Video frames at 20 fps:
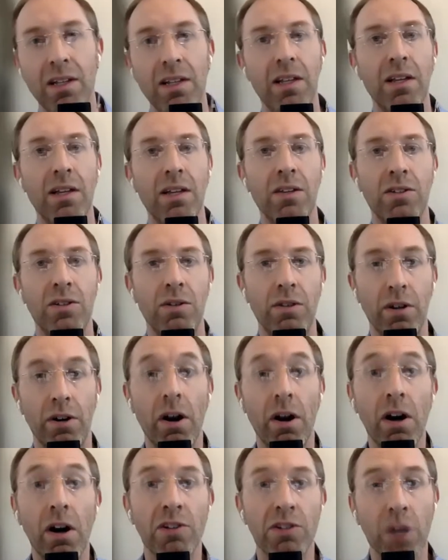So there
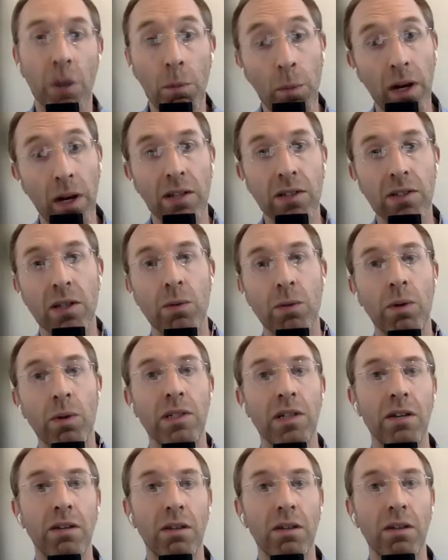are some ways in which
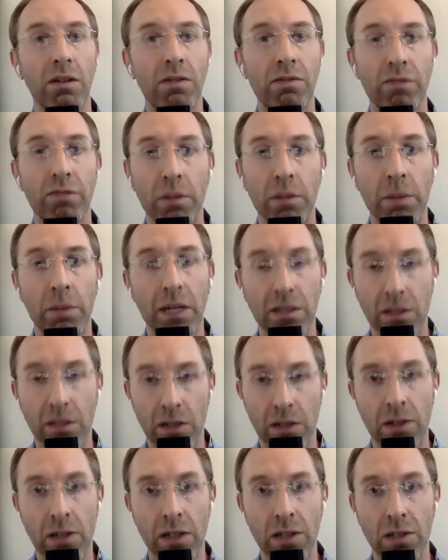I think freedom has
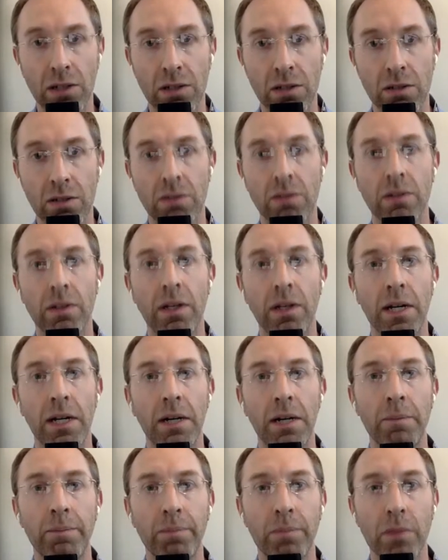increased
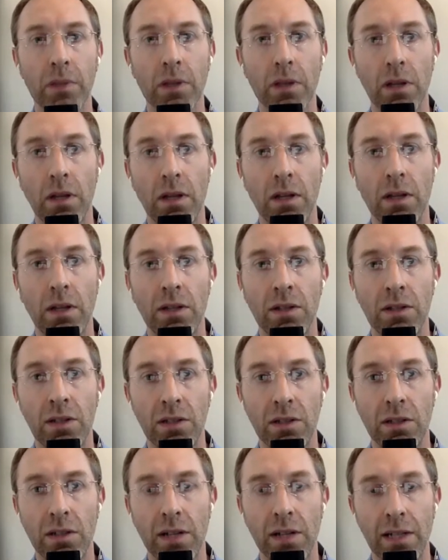since
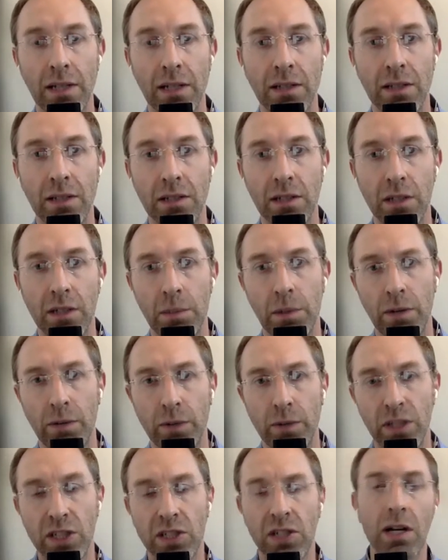the 19th century. But if we're
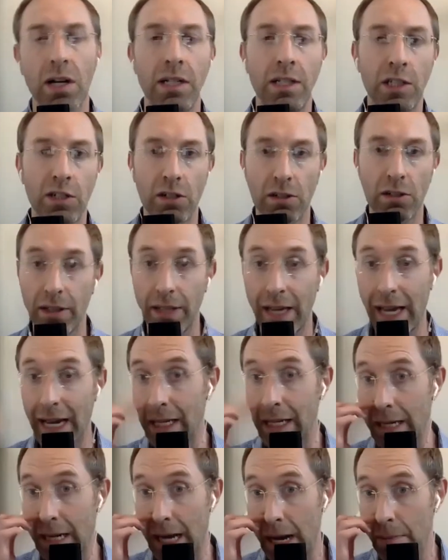just talking strictly
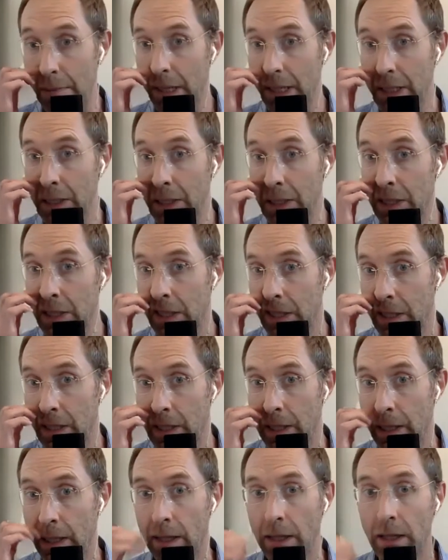economics,
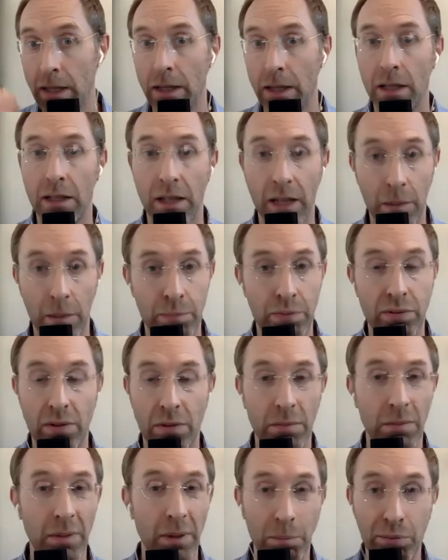like
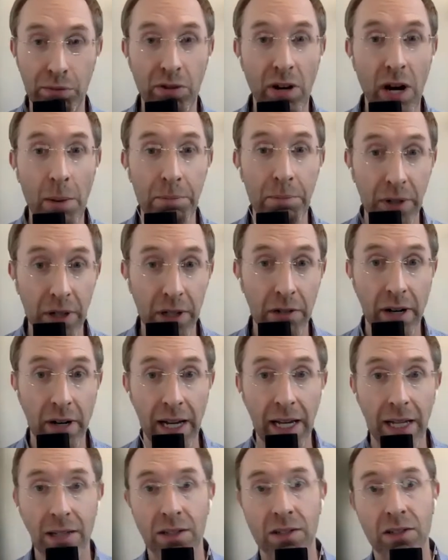property
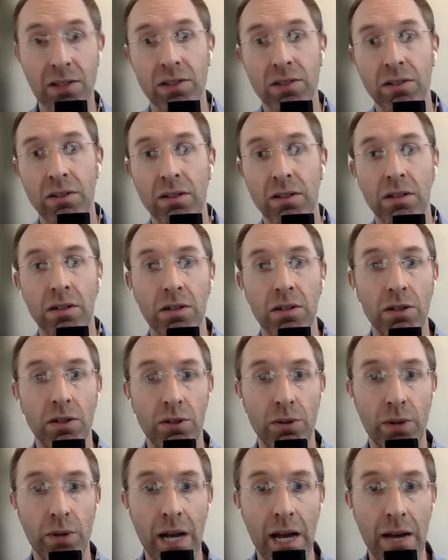rights, do
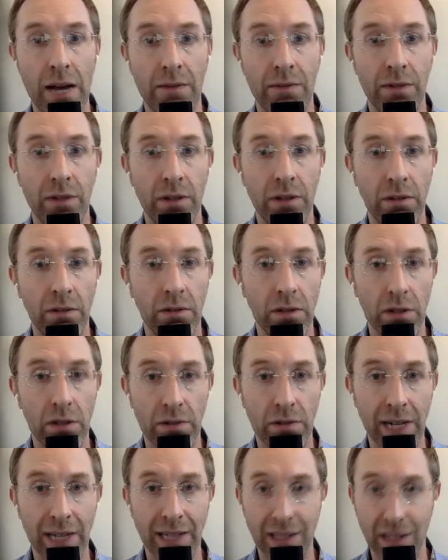you have the
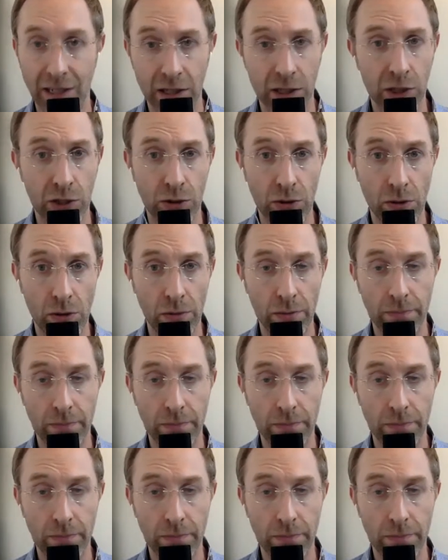right to control